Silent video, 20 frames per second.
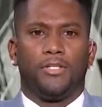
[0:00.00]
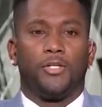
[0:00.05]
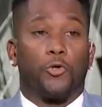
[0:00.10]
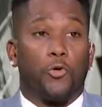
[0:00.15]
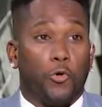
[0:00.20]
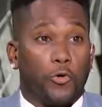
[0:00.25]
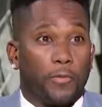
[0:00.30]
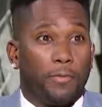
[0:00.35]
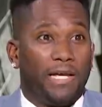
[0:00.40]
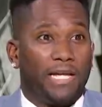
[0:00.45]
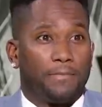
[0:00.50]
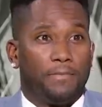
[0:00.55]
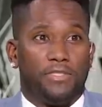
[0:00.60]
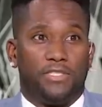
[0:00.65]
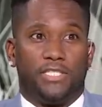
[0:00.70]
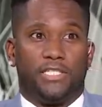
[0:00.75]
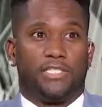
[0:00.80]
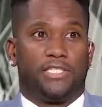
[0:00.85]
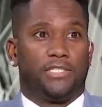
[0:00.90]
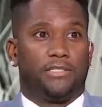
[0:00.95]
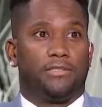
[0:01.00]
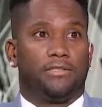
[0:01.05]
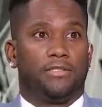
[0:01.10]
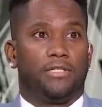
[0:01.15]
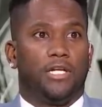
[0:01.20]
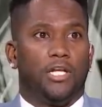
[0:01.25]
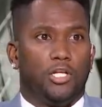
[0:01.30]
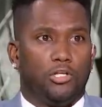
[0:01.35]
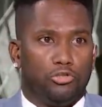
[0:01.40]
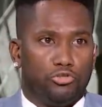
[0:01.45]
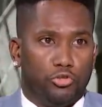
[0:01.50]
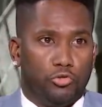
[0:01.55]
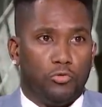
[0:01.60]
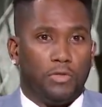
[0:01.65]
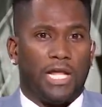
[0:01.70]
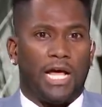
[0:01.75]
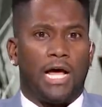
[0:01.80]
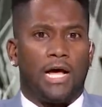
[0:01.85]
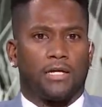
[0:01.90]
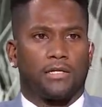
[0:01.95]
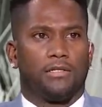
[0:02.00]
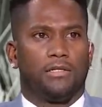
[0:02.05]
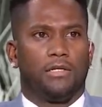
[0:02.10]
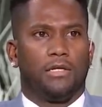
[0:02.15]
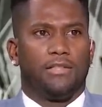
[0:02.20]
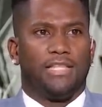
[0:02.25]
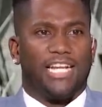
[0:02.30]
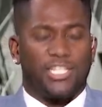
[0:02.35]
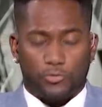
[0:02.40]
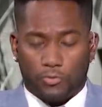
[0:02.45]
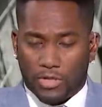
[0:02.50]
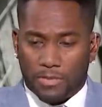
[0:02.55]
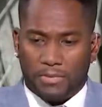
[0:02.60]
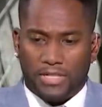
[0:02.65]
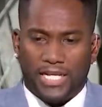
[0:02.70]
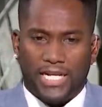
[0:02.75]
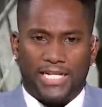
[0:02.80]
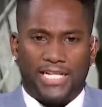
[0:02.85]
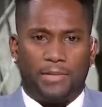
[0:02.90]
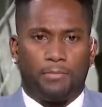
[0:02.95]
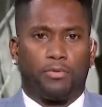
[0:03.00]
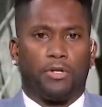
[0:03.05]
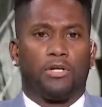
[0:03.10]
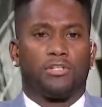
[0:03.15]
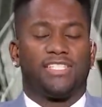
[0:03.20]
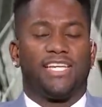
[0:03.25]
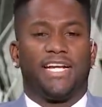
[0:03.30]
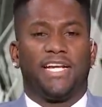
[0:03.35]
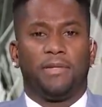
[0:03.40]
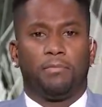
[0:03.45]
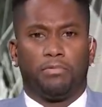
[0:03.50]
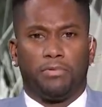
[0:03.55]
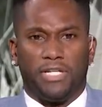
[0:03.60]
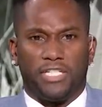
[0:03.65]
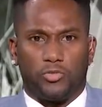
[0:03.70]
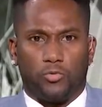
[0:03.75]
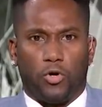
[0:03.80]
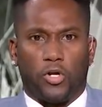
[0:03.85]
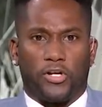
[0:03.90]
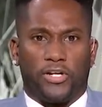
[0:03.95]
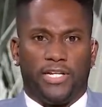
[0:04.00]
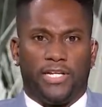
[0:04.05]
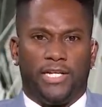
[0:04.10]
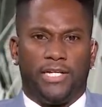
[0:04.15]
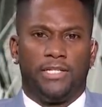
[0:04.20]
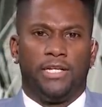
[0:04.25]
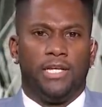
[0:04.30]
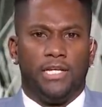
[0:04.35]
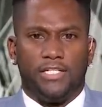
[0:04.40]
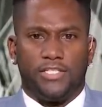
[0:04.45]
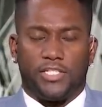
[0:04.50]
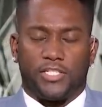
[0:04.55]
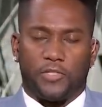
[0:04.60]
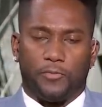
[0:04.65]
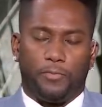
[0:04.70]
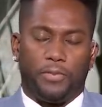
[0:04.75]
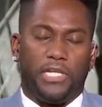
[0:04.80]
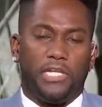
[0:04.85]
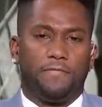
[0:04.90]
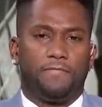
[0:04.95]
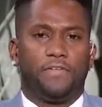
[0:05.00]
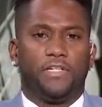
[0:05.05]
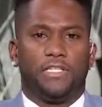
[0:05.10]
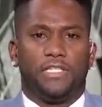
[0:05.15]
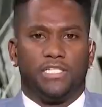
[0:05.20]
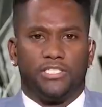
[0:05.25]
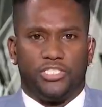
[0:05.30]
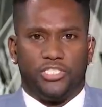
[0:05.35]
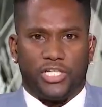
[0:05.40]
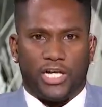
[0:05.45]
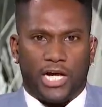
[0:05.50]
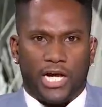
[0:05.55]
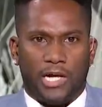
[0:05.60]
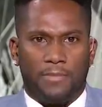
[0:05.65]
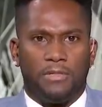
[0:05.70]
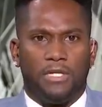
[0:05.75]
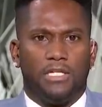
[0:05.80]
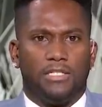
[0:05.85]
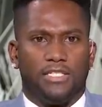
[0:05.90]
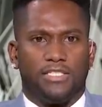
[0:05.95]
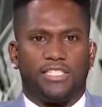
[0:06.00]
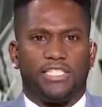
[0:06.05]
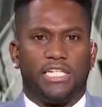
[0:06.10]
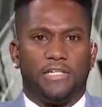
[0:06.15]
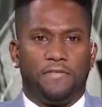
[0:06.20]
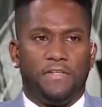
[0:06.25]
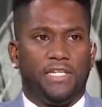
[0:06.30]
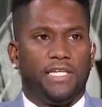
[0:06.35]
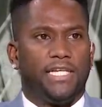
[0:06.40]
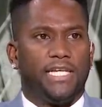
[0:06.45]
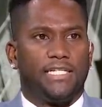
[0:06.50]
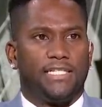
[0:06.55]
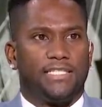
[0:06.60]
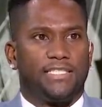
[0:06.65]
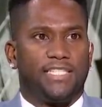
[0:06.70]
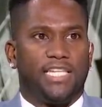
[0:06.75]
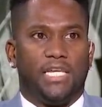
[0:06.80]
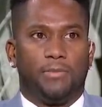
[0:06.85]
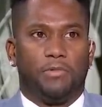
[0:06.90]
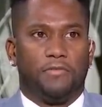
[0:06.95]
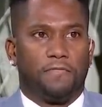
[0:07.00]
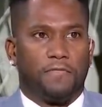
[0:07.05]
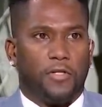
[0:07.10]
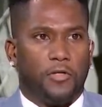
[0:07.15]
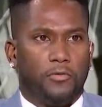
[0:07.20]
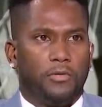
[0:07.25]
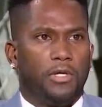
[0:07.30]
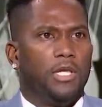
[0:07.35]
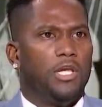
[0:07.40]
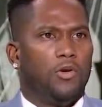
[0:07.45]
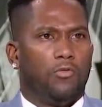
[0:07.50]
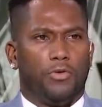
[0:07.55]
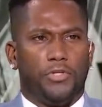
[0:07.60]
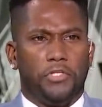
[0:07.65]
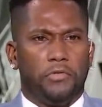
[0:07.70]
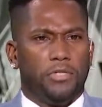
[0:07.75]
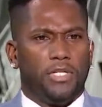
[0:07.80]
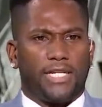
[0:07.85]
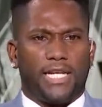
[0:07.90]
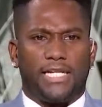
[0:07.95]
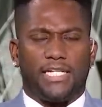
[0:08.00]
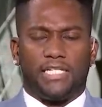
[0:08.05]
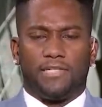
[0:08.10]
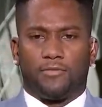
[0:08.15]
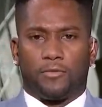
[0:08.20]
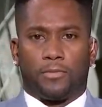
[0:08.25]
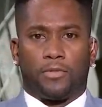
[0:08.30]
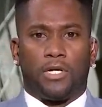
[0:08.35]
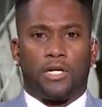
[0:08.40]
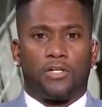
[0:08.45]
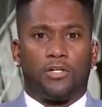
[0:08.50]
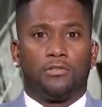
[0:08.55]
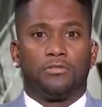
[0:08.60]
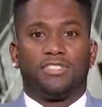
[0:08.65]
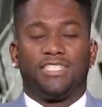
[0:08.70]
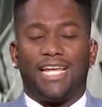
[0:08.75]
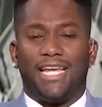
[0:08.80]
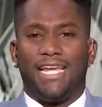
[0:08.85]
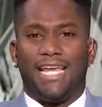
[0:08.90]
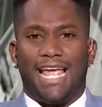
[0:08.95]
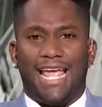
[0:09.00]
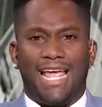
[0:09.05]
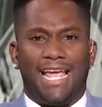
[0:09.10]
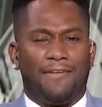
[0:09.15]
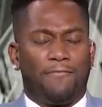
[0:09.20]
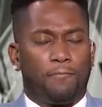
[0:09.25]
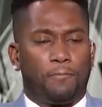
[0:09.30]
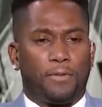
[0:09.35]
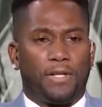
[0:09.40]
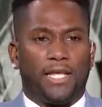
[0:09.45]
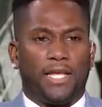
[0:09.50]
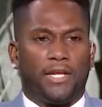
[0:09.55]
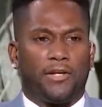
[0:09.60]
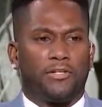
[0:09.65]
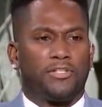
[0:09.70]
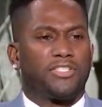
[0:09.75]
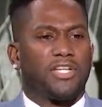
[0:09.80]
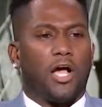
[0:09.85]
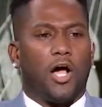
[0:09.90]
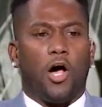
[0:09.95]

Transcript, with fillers: The quarterback position, Drew Lock. That's why I'm glad they brought Teddy Bridgewater in to compete for this job to see if he can get this team afloat. When you look at the Denver Broncos, they have players